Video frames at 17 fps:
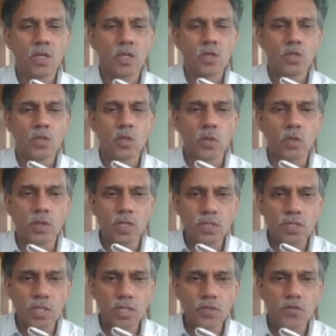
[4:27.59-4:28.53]
So
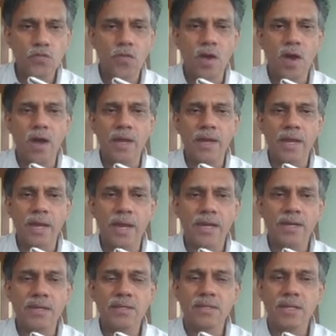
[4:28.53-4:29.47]
this is for a
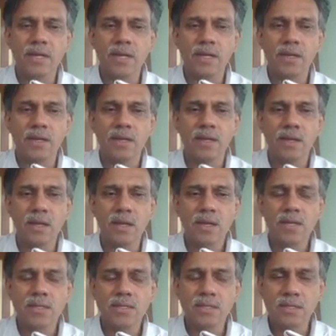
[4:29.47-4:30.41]
discrete
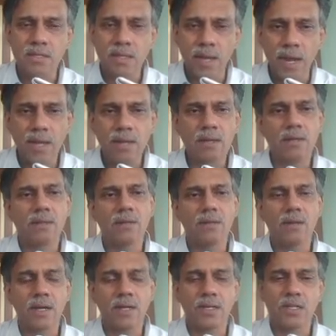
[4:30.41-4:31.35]
state
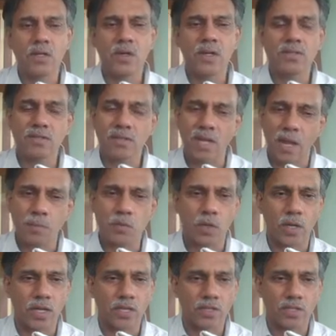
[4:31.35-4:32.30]
continuous time
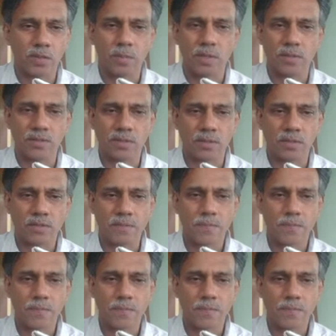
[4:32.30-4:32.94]
stochastic process.